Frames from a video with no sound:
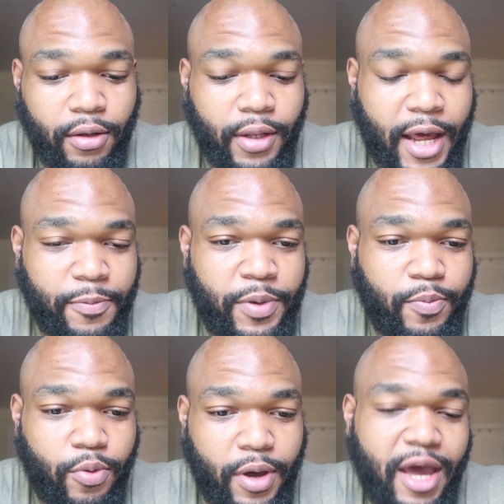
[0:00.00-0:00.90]
a lot of
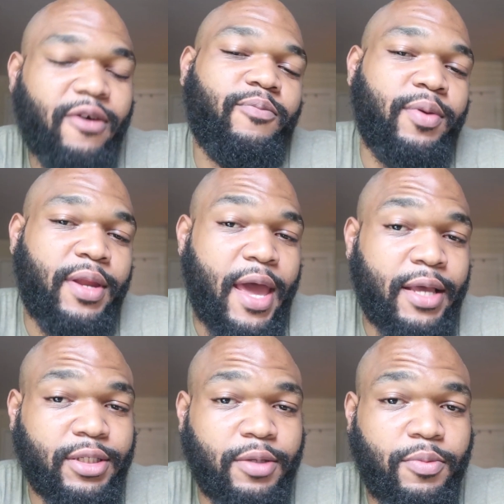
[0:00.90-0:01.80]
people have been
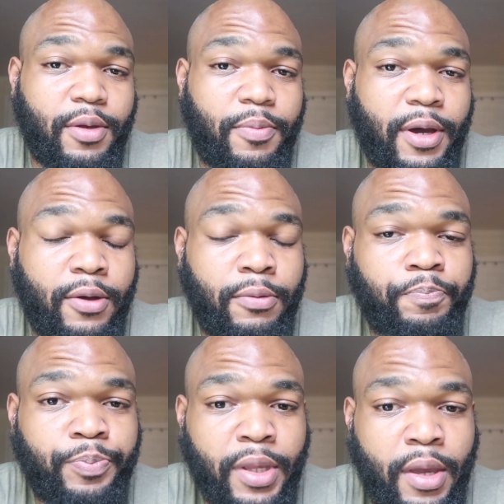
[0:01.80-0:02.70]
asking me about,